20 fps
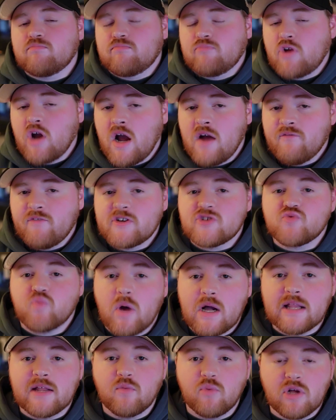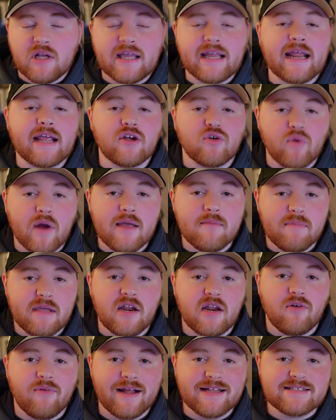conference, while it will get a great
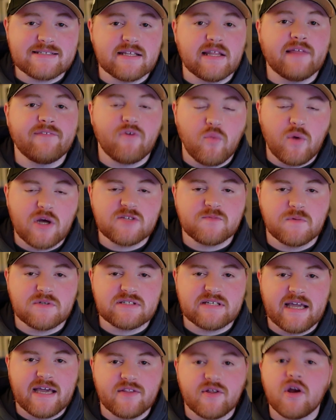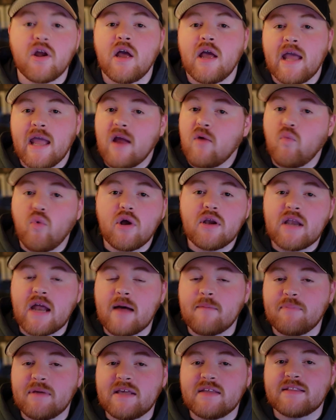media rights deal if it was put together, it would
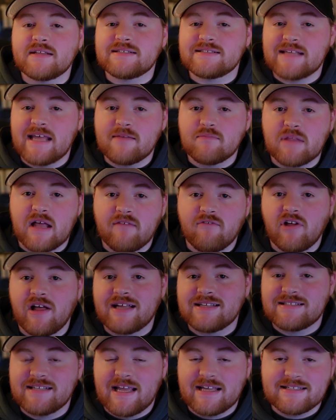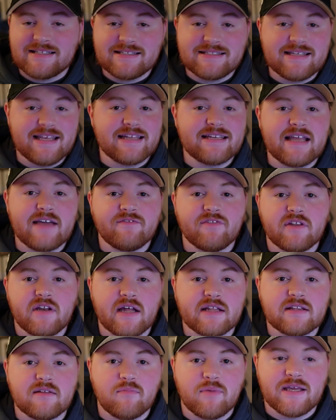not be the same level as the SEC, and definitely
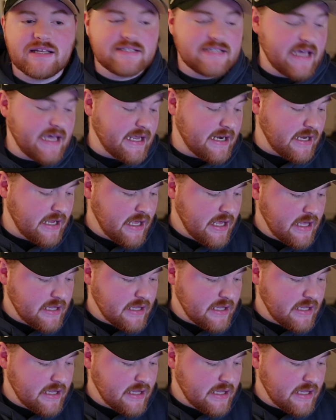not the Big Ten.